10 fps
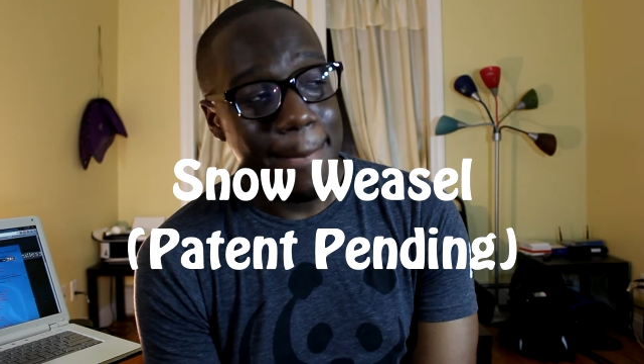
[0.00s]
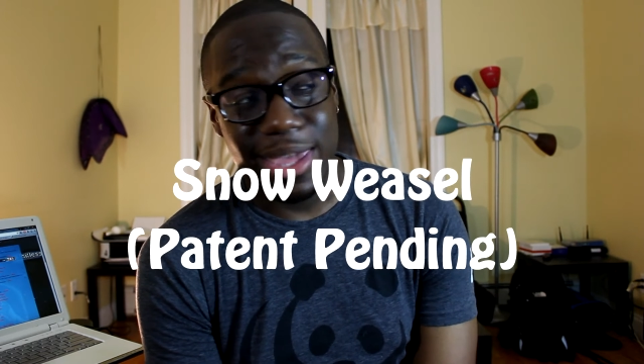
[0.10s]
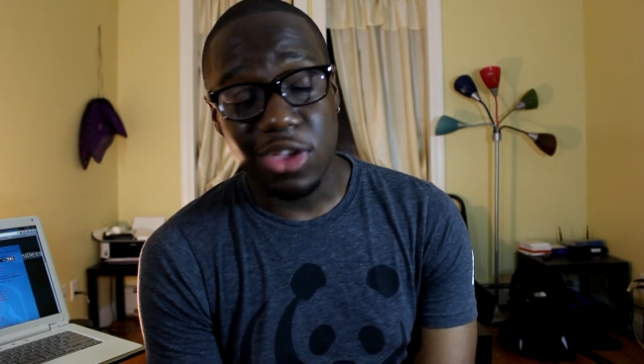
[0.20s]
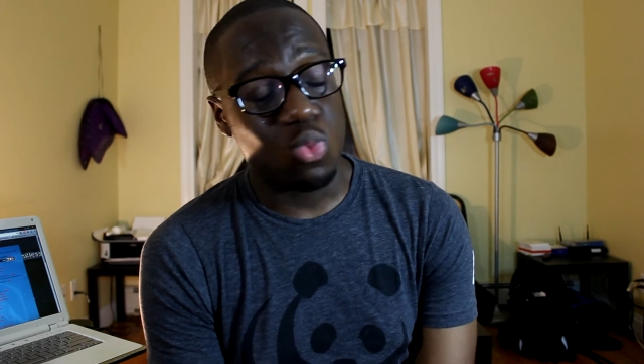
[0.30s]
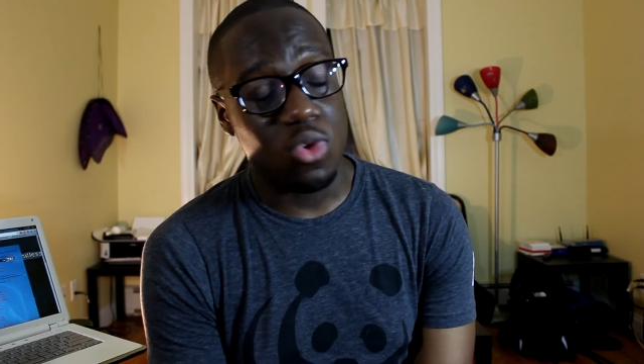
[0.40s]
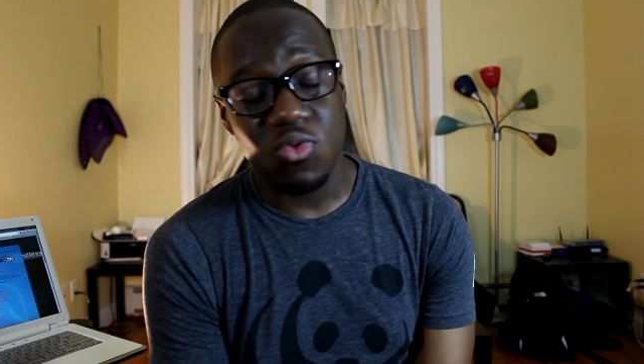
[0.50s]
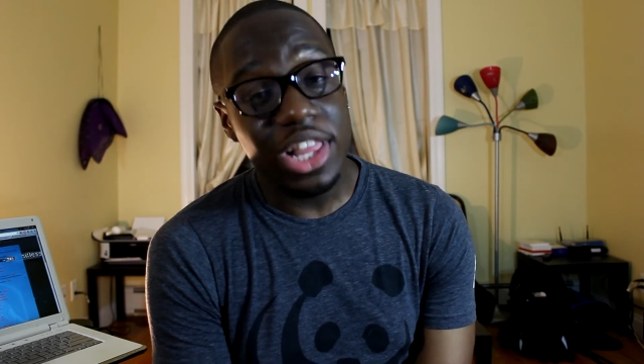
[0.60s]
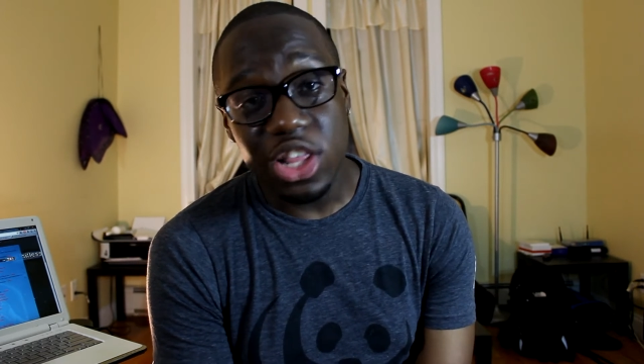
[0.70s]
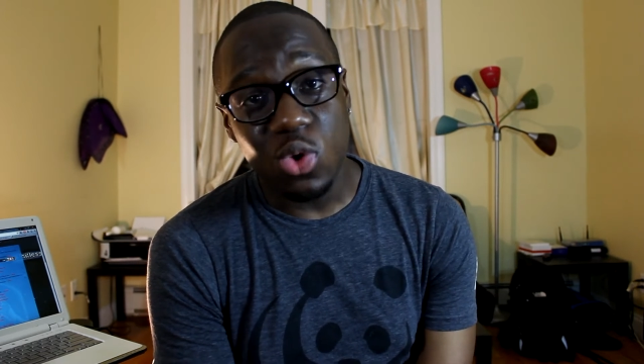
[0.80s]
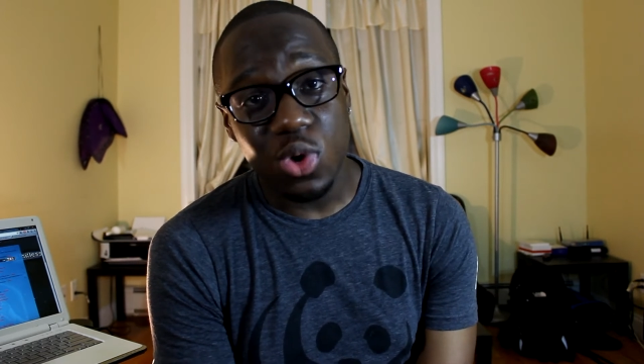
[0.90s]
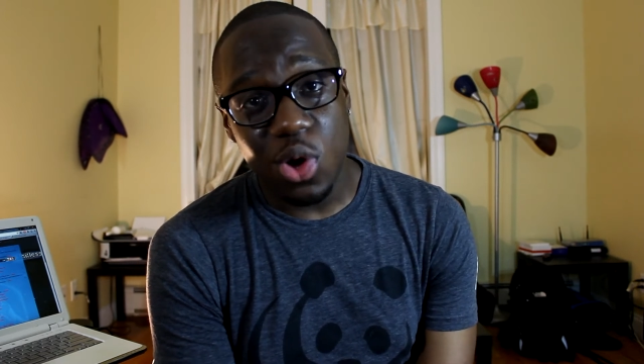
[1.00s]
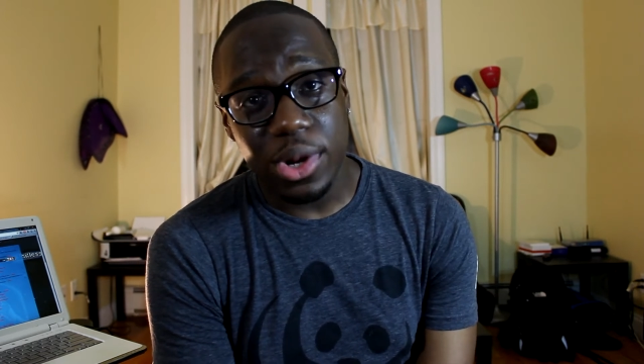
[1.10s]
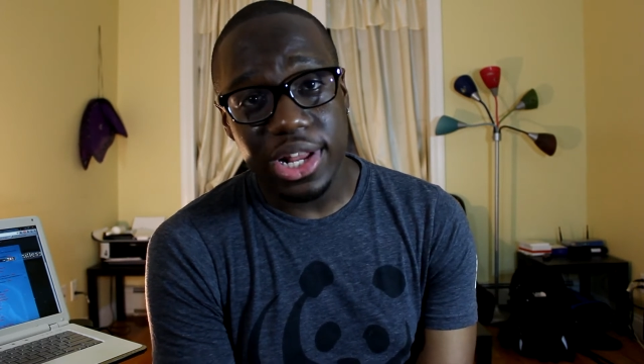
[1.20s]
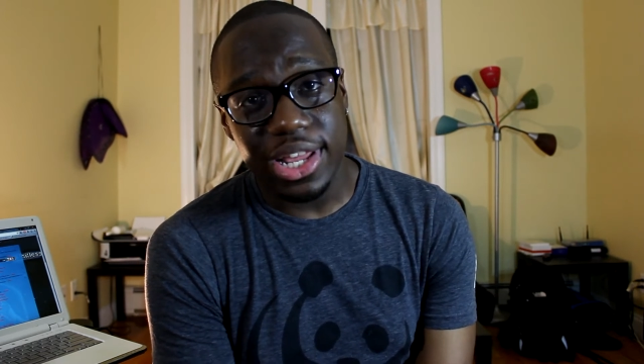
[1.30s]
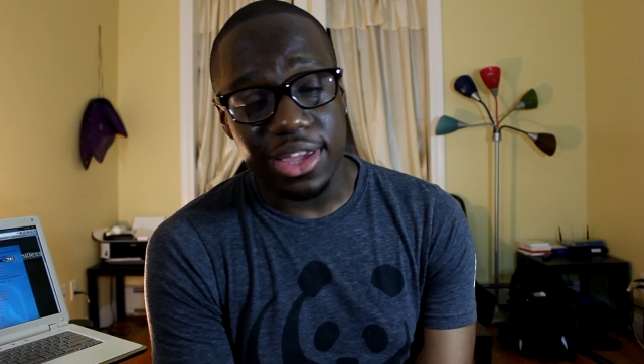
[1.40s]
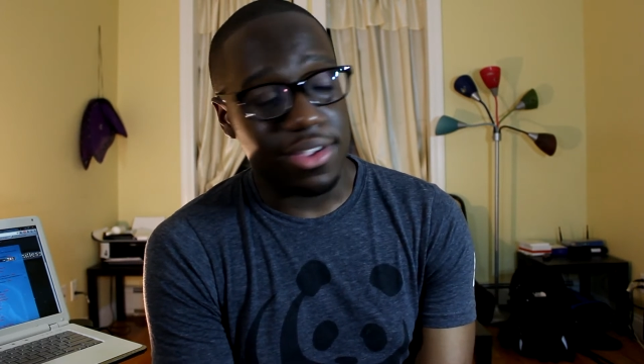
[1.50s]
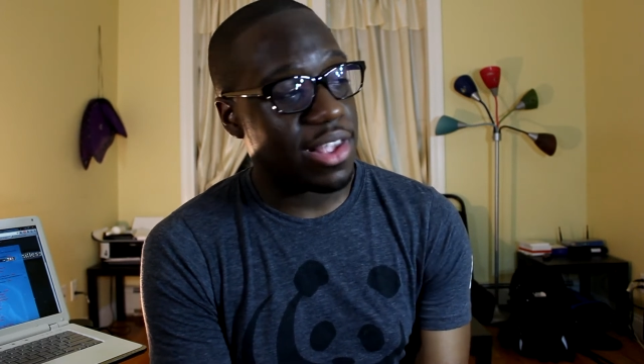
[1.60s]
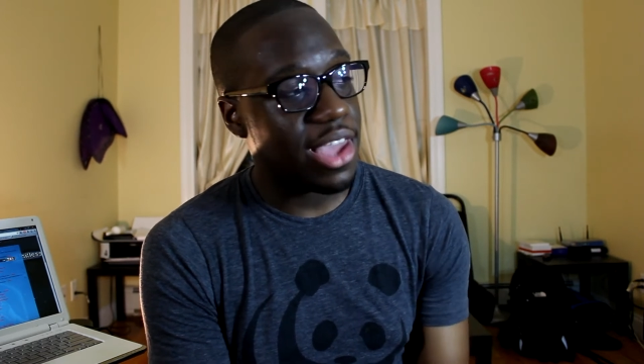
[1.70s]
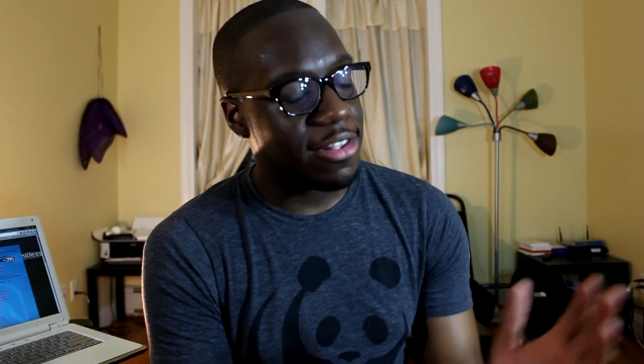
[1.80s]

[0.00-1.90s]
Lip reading: Because we really don't know what it is.